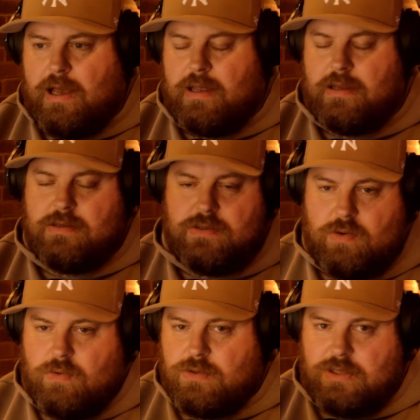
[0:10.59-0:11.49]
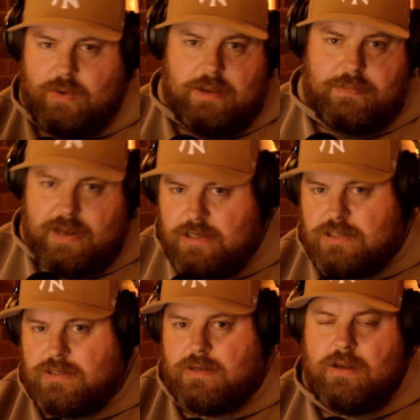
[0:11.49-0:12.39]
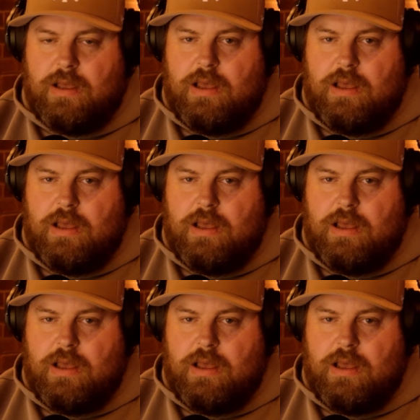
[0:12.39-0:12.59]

and also emulation,